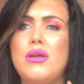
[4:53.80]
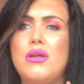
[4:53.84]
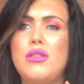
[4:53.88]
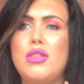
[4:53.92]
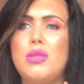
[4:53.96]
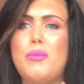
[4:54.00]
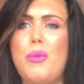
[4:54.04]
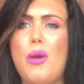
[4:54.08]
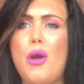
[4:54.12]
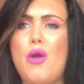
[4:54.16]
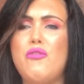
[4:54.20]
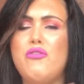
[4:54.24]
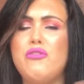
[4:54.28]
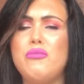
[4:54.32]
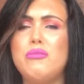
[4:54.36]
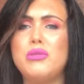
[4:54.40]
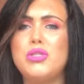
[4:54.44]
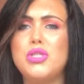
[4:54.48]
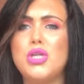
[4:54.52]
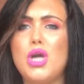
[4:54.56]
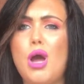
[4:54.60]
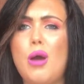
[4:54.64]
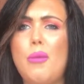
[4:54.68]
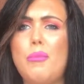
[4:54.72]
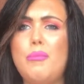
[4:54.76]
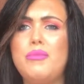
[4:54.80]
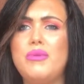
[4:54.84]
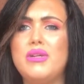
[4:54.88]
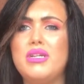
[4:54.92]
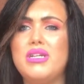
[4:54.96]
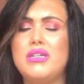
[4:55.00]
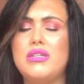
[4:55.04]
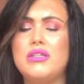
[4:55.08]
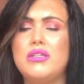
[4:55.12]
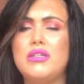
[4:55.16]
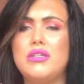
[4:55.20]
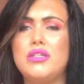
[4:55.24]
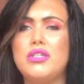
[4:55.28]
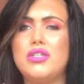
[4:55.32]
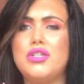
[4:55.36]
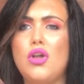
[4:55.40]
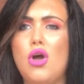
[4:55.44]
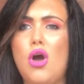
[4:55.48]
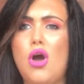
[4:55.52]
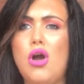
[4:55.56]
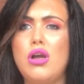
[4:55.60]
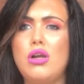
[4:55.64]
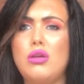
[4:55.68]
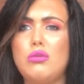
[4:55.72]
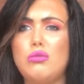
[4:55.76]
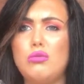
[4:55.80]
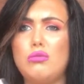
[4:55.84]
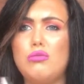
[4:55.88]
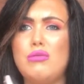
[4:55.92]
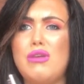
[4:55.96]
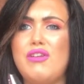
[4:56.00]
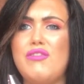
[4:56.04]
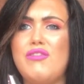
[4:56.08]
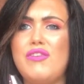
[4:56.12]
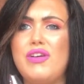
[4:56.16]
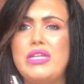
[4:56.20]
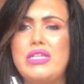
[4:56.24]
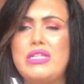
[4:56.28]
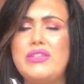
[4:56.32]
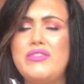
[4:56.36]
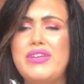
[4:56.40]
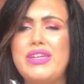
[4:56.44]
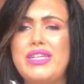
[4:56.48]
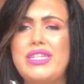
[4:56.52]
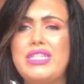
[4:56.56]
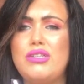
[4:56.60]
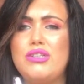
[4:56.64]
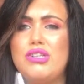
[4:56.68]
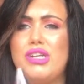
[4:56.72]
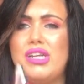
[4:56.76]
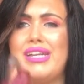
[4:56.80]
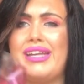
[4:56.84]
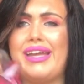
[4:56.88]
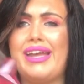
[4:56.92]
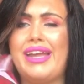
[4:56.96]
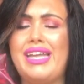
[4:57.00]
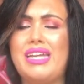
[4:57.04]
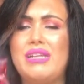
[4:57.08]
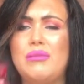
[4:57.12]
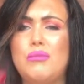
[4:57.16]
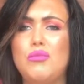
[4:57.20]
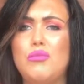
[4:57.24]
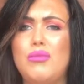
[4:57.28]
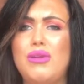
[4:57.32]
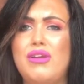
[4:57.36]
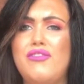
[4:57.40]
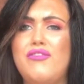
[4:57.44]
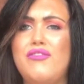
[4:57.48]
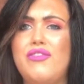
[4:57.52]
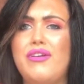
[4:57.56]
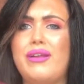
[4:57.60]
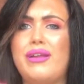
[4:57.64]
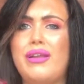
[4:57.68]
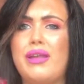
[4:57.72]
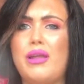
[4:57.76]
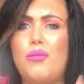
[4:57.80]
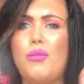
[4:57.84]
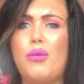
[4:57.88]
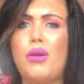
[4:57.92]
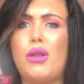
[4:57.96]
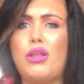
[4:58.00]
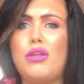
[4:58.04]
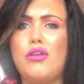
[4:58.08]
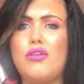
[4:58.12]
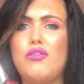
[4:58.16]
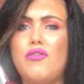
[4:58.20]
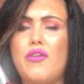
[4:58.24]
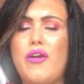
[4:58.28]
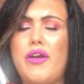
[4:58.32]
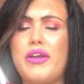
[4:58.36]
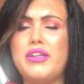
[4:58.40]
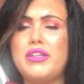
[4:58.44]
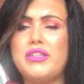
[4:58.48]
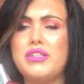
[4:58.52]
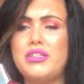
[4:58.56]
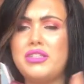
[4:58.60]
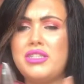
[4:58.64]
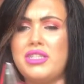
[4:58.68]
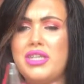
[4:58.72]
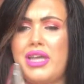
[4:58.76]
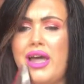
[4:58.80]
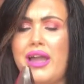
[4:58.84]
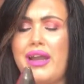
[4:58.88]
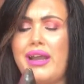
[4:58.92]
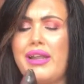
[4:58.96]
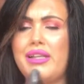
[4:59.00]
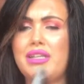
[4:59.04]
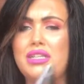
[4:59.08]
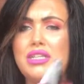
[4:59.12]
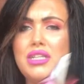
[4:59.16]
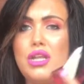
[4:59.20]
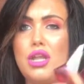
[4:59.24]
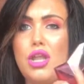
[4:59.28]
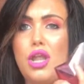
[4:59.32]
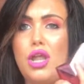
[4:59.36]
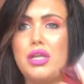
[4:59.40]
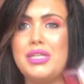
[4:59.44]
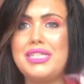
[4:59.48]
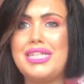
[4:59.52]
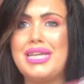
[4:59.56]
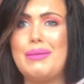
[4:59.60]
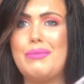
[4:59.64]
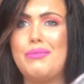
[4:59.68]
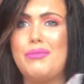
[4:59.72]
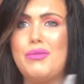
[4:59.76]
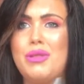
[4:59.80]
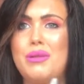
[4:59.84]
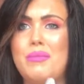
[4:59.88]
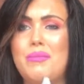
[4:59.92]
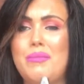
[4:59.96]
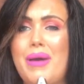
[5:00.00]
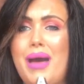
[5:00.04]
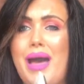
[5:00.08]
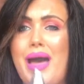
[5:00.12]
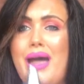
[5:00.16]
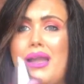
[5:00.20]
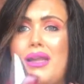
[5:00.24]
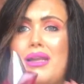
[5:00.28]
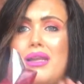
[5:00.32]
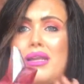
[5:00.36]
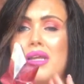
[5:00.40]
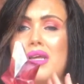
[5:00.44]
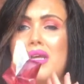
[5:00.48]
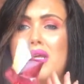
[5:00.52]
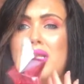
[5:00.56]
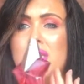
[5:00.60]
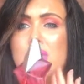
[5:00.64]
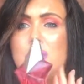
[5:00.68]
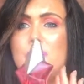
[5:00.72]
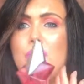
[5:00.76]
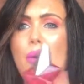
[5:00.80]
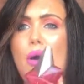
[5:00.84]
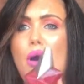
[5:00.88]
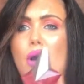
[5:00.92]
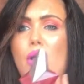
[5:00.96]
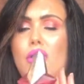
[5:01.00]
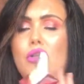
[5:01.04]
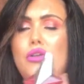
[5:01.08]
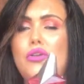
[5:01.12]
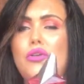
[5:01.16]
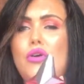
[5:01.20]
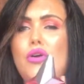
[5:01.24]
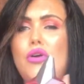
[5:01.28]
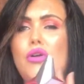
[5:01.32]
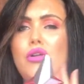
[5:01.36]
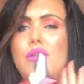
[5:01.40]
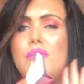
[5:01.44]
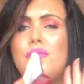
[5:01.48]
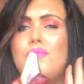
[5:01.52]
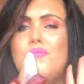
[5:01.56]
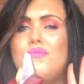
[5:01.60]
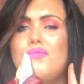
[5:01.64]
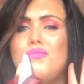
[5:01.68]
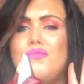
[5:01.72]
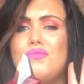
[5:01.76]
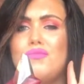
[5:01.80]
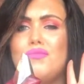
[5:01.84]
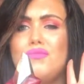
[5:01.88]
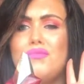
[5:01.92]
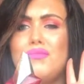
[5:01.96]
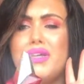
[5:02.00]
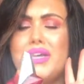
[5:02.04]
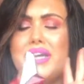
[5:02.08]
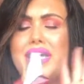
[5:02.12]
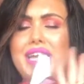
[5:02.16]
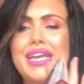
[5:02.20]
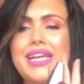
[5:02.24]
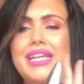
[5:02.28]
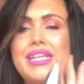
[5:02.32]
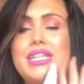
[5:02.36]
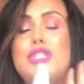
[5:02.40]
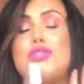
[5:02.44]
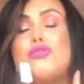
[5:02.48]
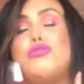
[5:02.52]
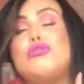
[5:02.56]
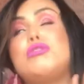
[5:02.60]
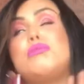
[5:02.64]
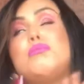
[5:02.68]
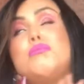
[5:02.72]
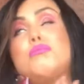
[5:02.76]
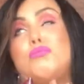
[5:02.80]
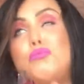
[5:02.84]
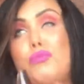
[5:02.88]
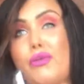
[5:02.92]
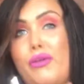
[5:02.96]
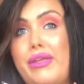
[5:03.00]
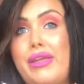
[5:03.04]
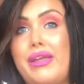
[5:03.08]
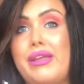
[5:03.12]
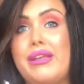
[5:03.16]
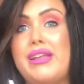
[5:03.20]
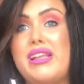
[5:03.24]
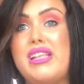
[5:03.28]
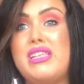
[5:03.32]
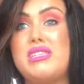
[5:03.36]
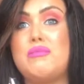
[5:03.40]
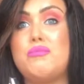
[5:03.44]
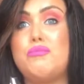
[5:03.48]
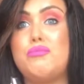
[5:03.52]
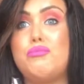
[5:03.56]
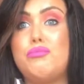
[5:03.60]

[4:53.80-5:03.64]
the perfume shop stock refills of this, so you can get them refilled at one of their fountains, and it's a lot cheaper than buying the bottle and all again, so it's brilliant. It's